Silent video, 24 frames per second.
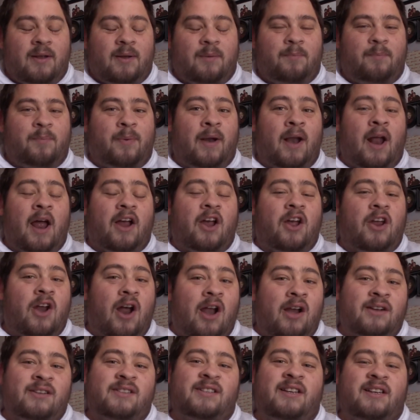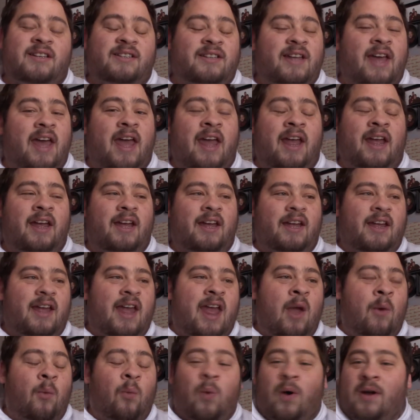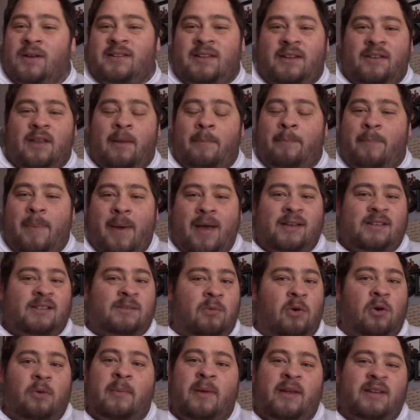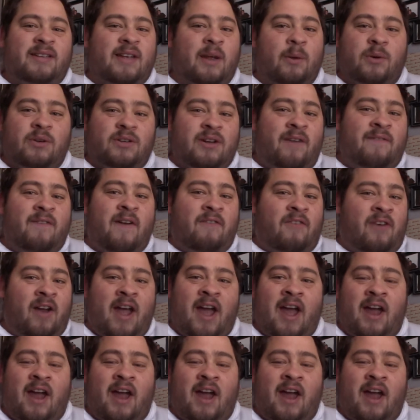but I can honestly say it wasn't the best smoked meat sandwich I've ever